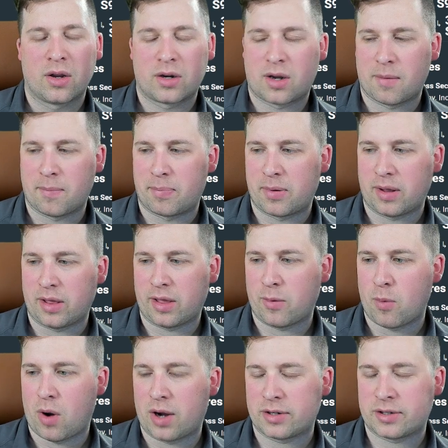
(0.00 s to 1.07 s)
completely
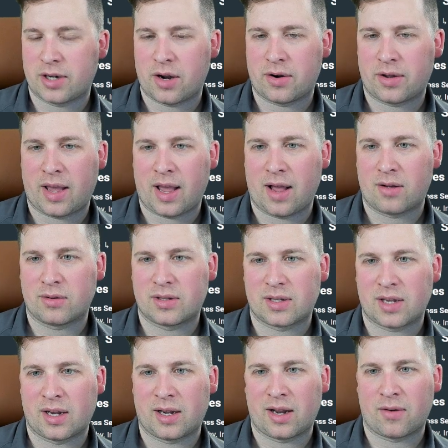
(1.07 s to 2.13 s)
wash out accounts
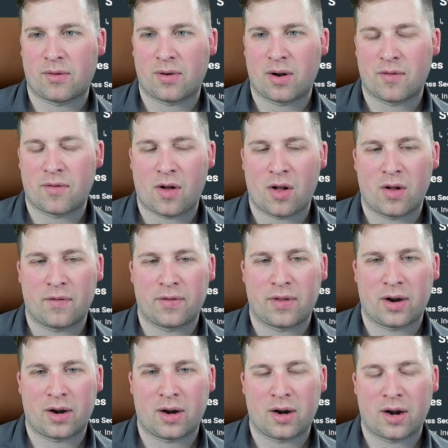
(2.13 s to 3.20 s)
and get rid of all of
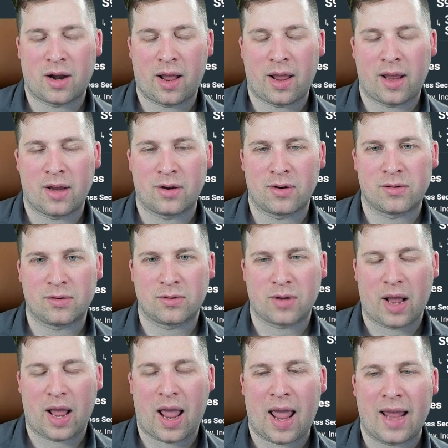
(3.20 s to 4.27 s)
their
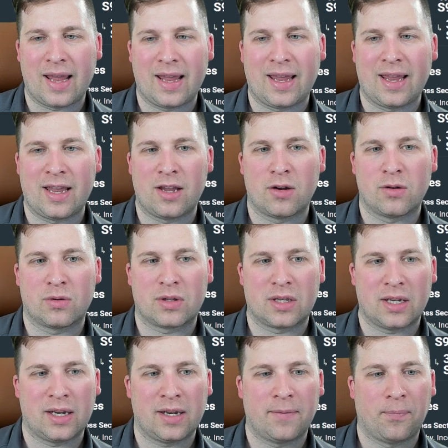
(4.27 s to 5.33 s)

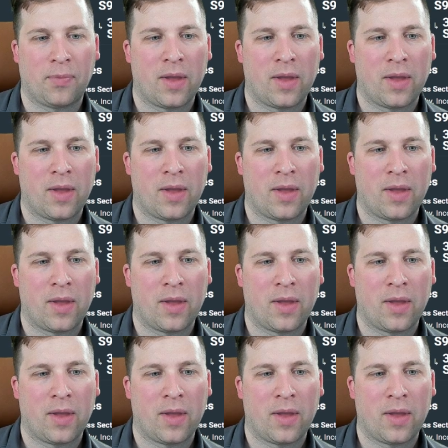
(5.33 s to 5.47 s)
AEUC.